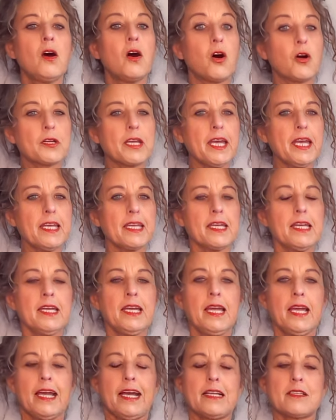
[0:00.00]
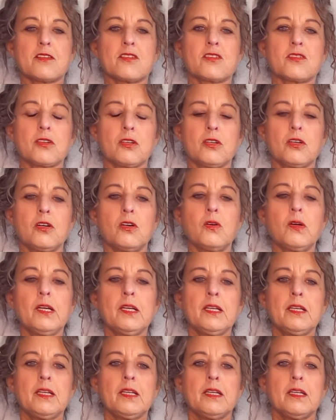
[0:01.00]
Okay, and so
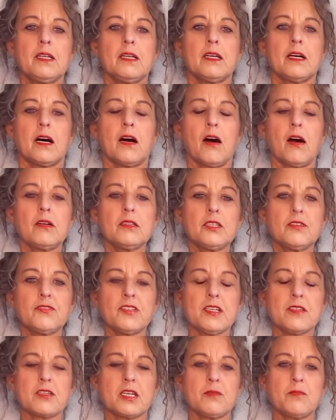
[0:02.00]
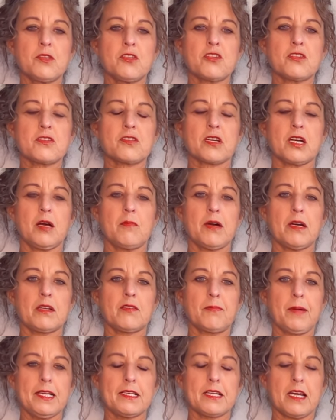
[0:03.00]
all of these images come out of
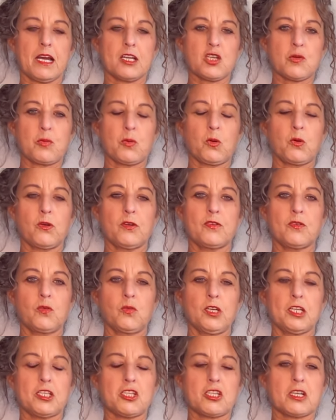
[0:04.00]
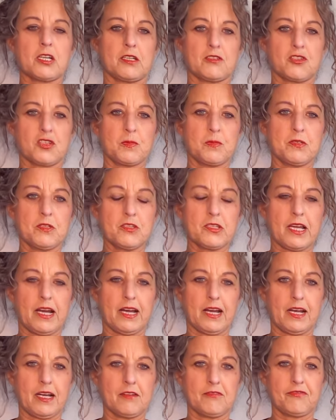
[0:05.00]
my dashboard, which customers
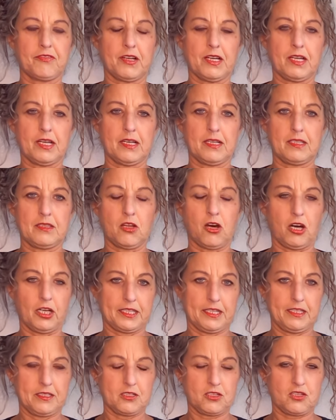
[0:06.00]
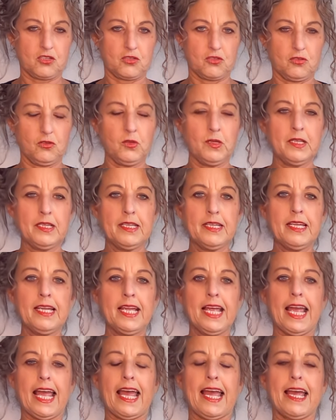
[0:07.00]
have a login to,
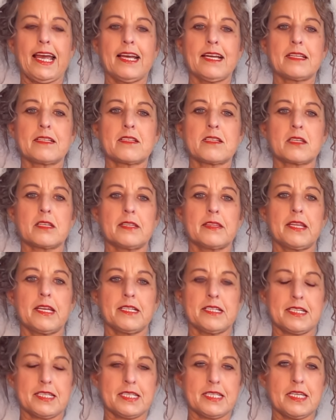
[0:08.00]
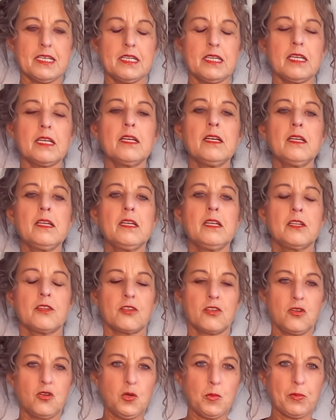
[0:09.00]
and they see the
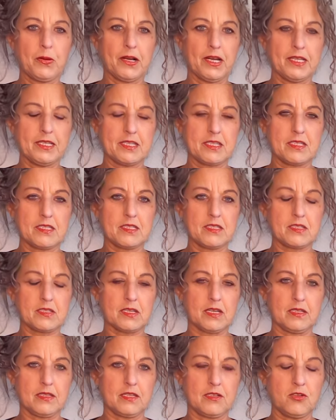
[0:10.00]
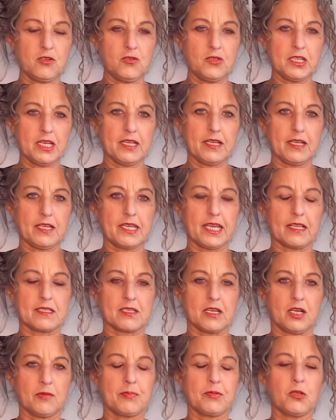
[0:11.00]
new prices. The new data gets
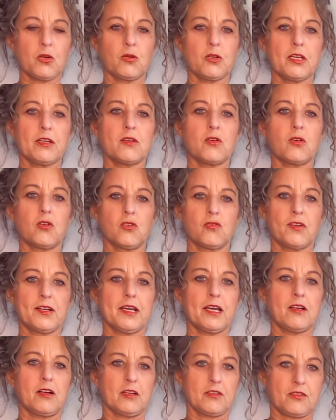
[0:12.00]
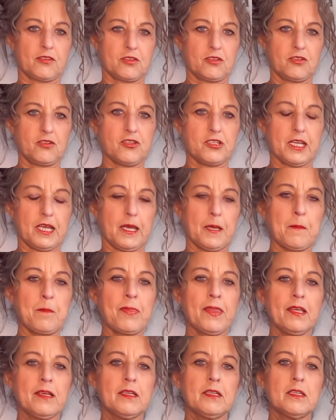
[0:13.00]
uploaded overnight on Thursday.
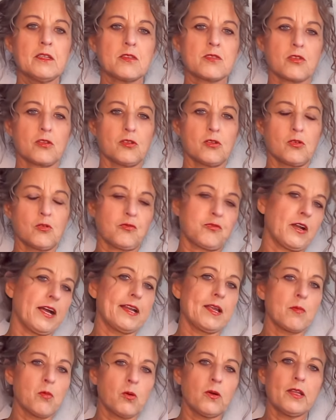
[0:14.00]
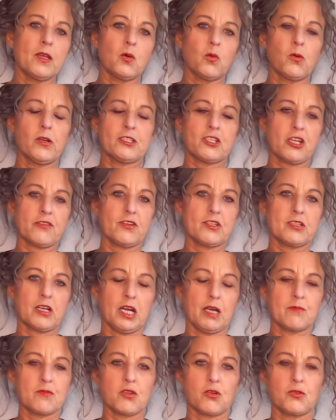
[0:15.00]
So Friday morning, whichever
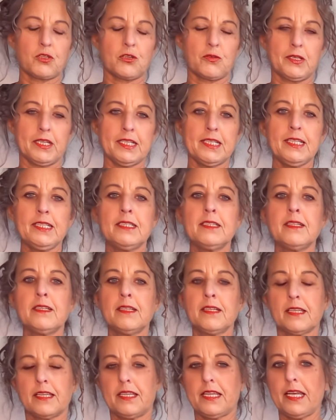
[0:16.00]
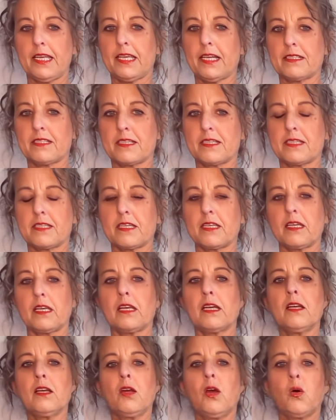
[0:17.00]
time zone they're in, they get to
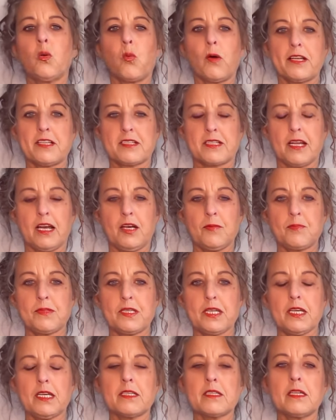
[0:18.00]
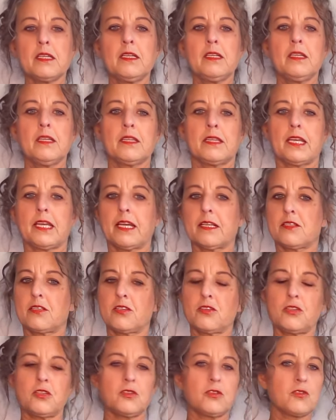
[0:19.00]
see what is the update. They get to
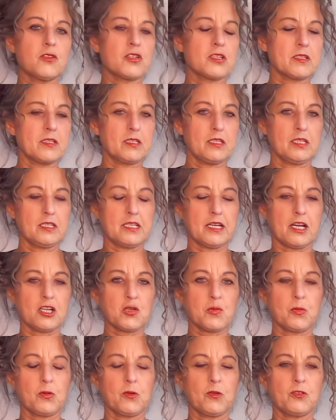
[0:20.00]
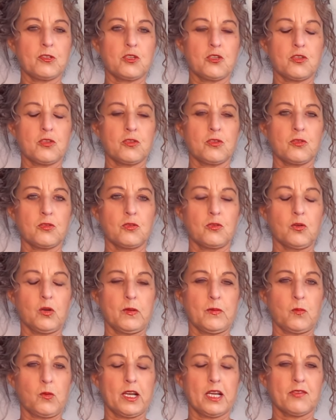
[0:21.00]
use the dashboard to
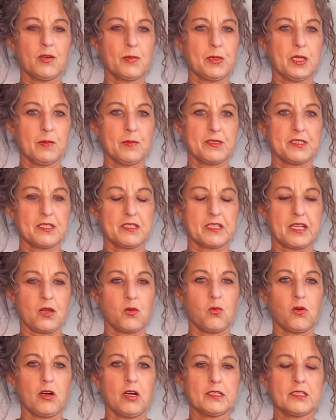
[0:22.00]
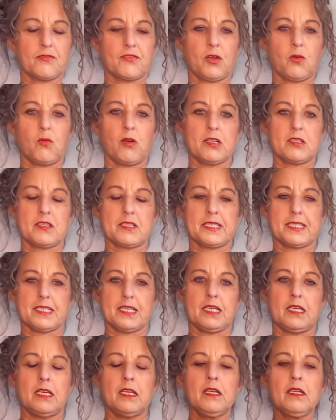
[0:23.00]
whatever purposes they want. If they want to
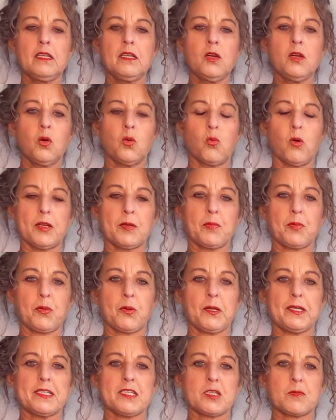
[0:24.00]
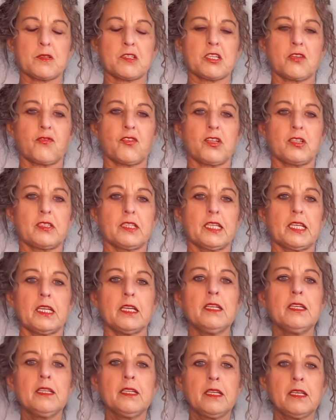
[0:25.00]
see one price
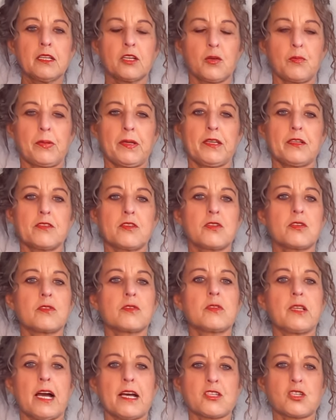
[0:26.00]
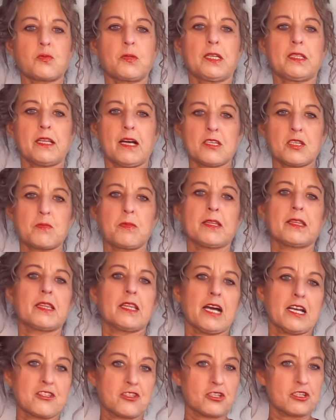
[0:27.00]
specifically compared to last week, last month,
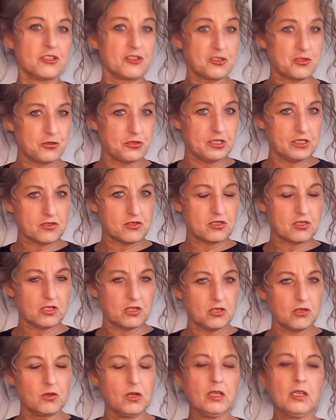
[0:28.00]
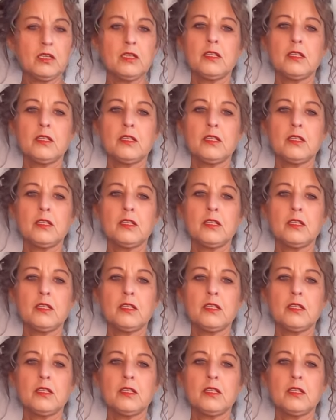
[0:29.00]
last year, 2 years ago,